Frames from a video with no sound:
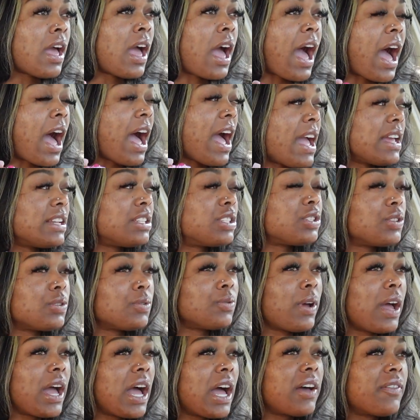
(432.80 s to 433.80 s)
I do
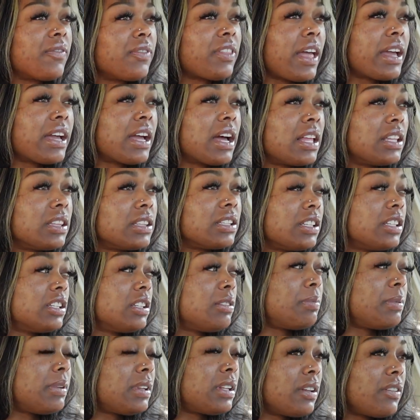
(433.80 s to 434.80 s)
have like a
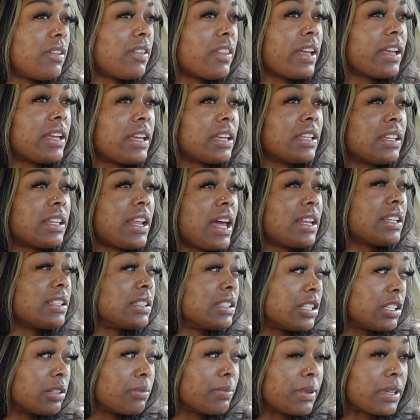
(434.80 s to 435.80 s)
little bit of, like, not a
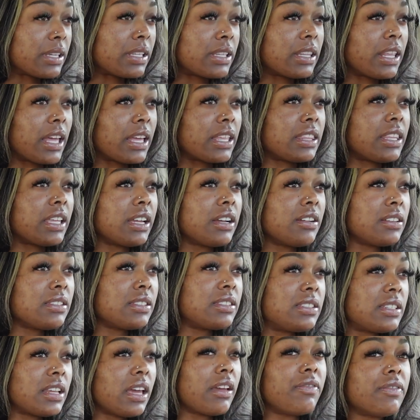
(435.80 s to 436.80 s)
little bit, like, there's
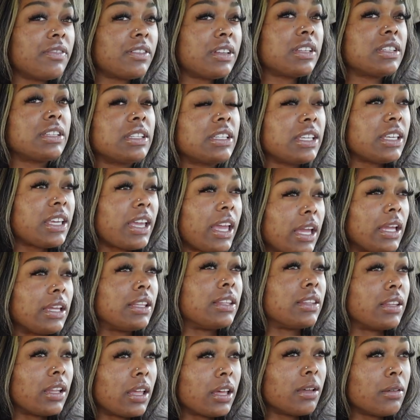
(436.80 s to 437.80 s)
definitely a
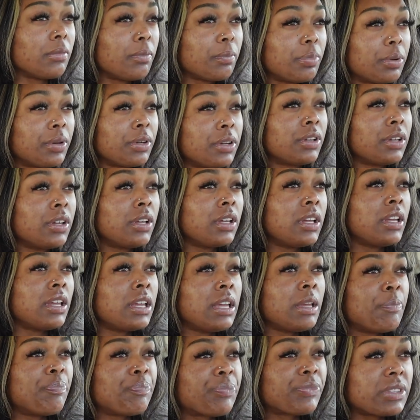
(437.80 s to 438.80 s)
lump.
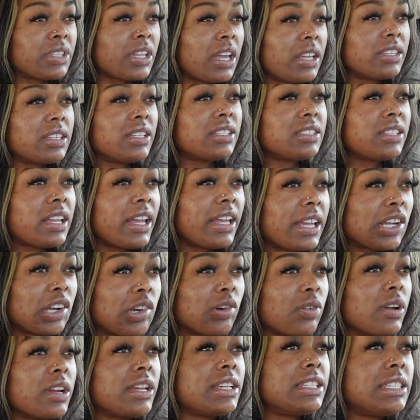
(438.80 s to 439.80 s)
Nothing like
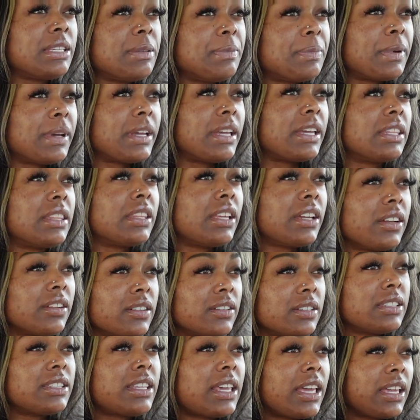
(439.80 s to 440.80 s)
crazy, but
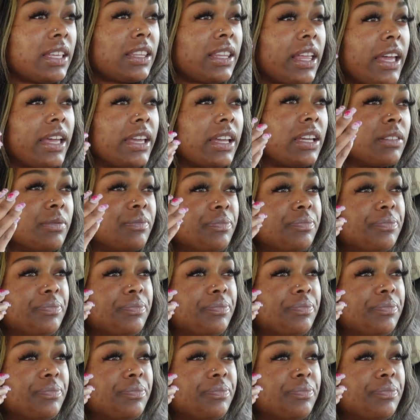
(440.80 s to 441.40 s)
there's a like